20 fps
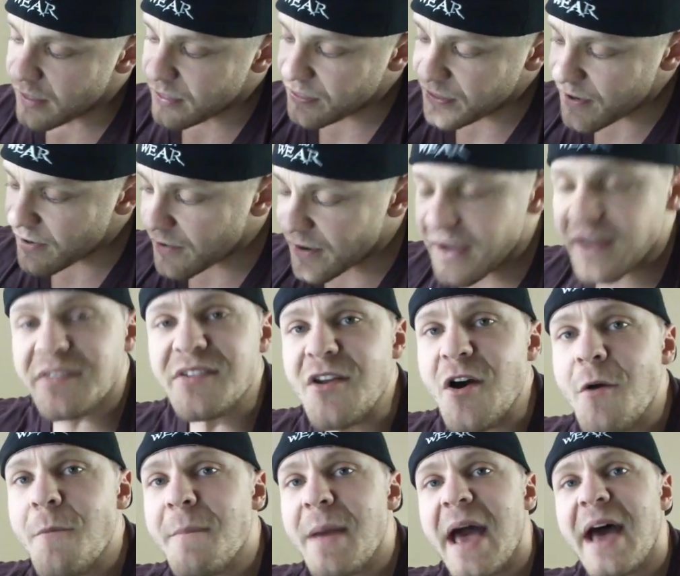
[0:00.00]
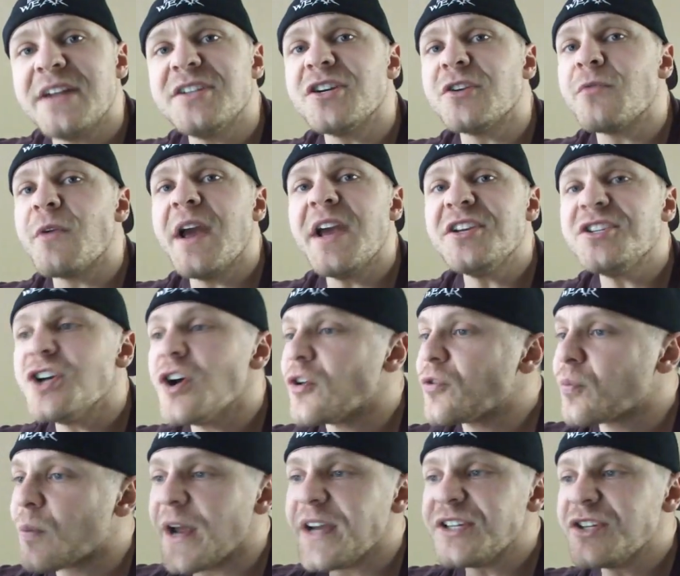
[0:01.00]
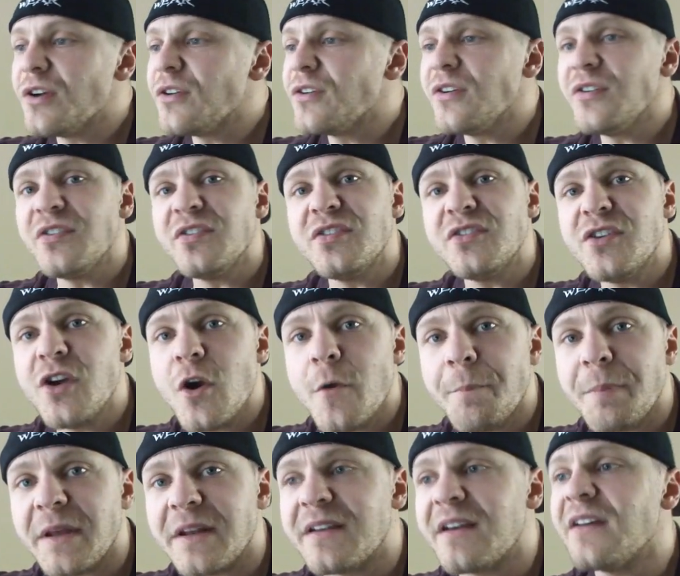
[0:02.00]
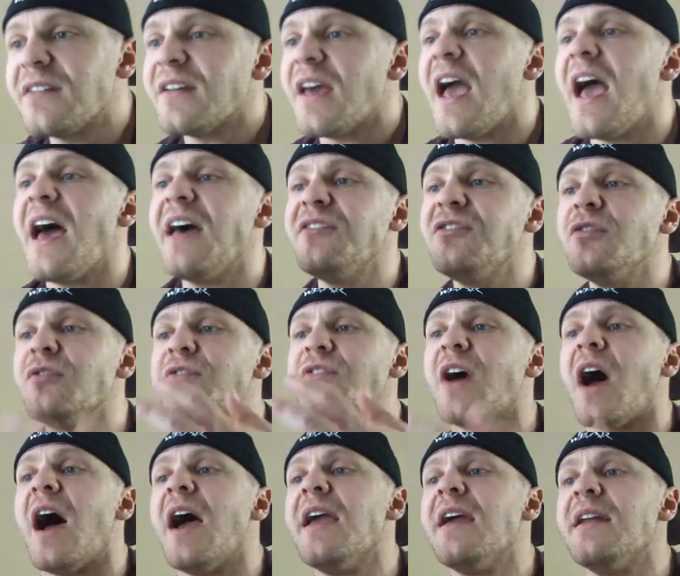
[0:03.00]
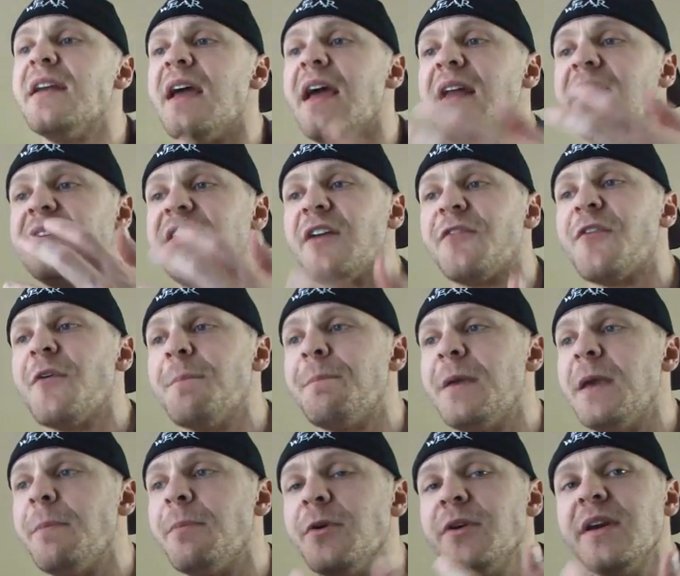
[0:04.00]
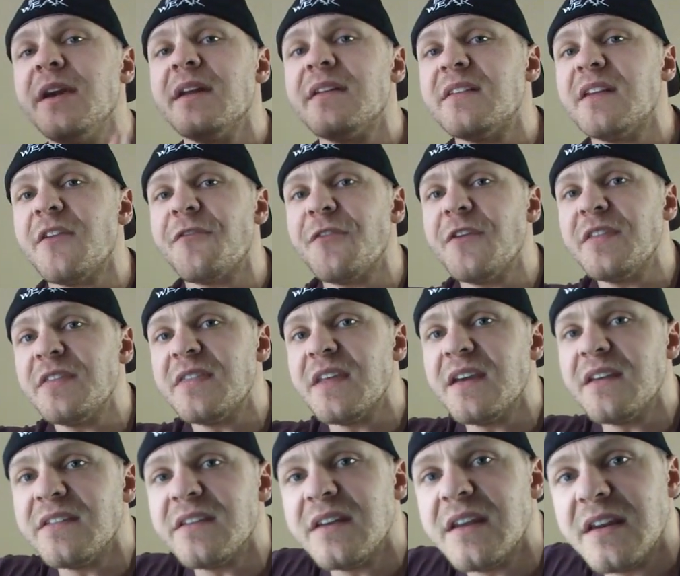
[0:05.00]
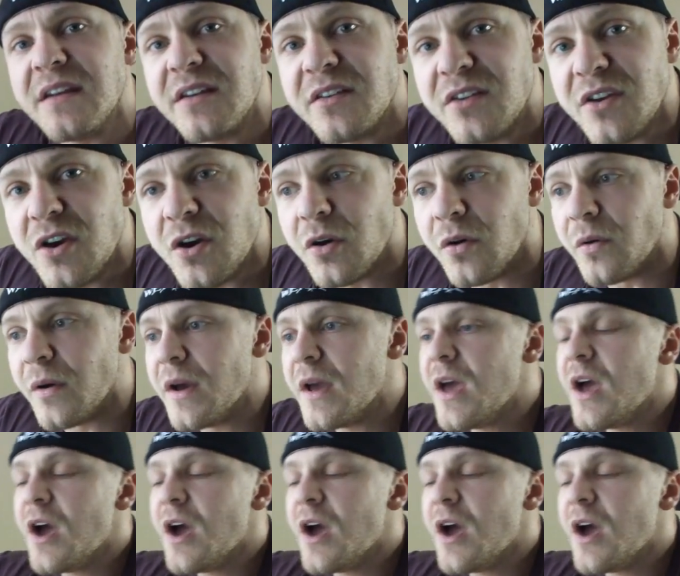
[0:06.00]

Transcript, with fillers: There is no magic ratios. Ratios are stupid because as you diet and different people, you get different things you need to do.